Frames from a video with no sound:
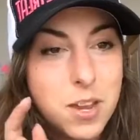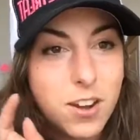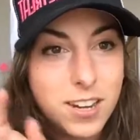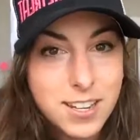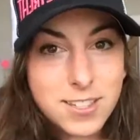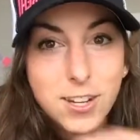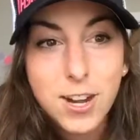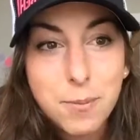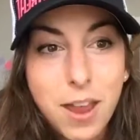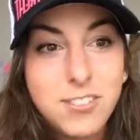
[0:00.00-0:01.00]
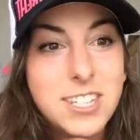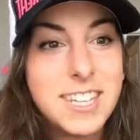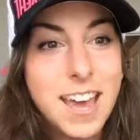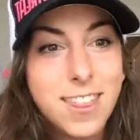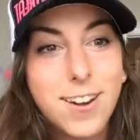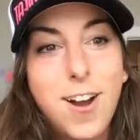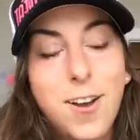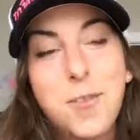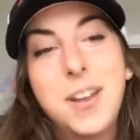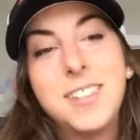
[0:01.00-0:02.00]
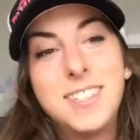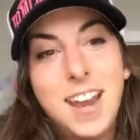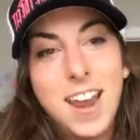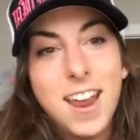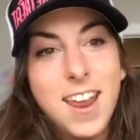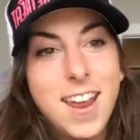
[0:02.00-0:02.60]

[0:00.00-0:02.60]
on an Instagram Live together on Wednesday.